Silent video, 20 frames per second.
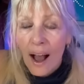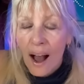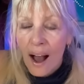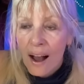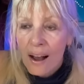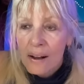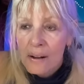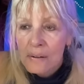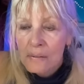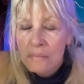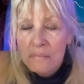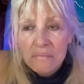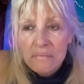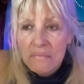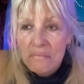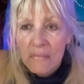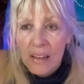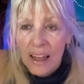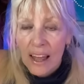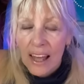Um,
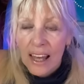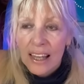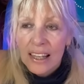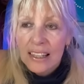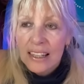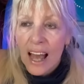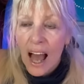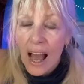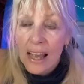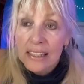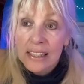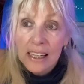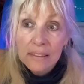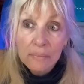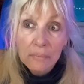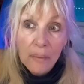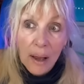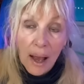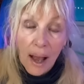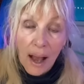I
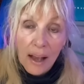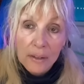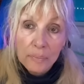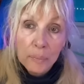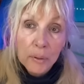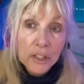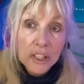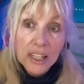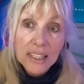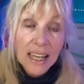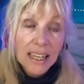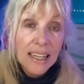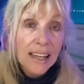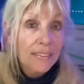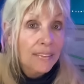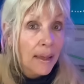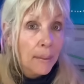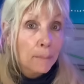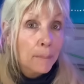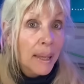didn't uh, purchase
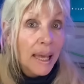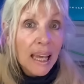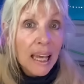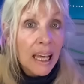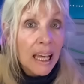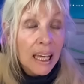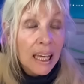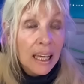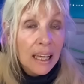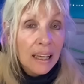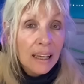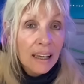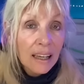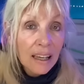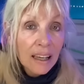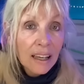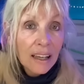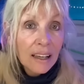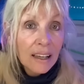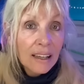anything big,
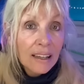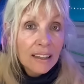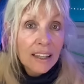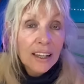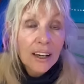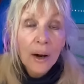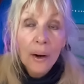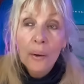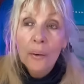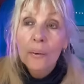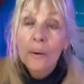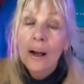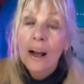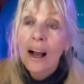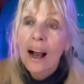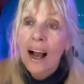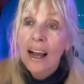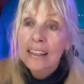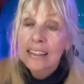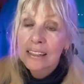you know?
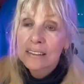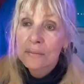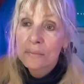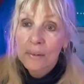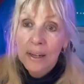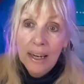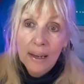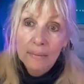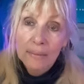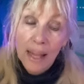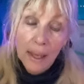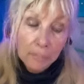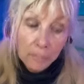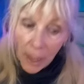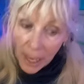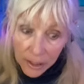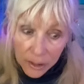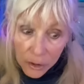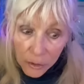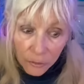I didn't like
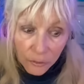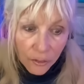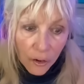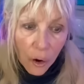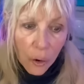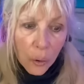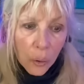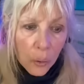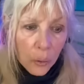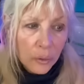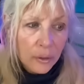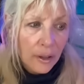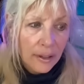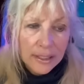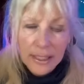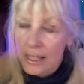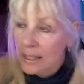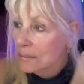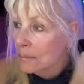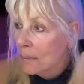buy a new phone or
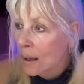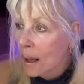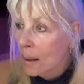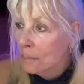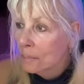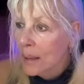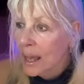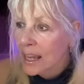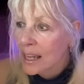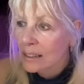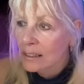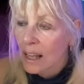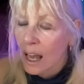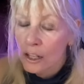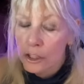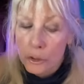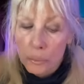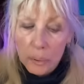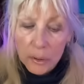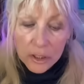didn't uh, make a
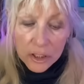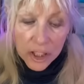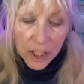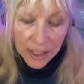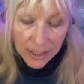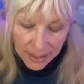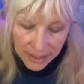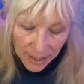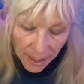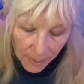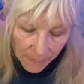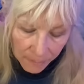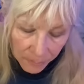large purchase.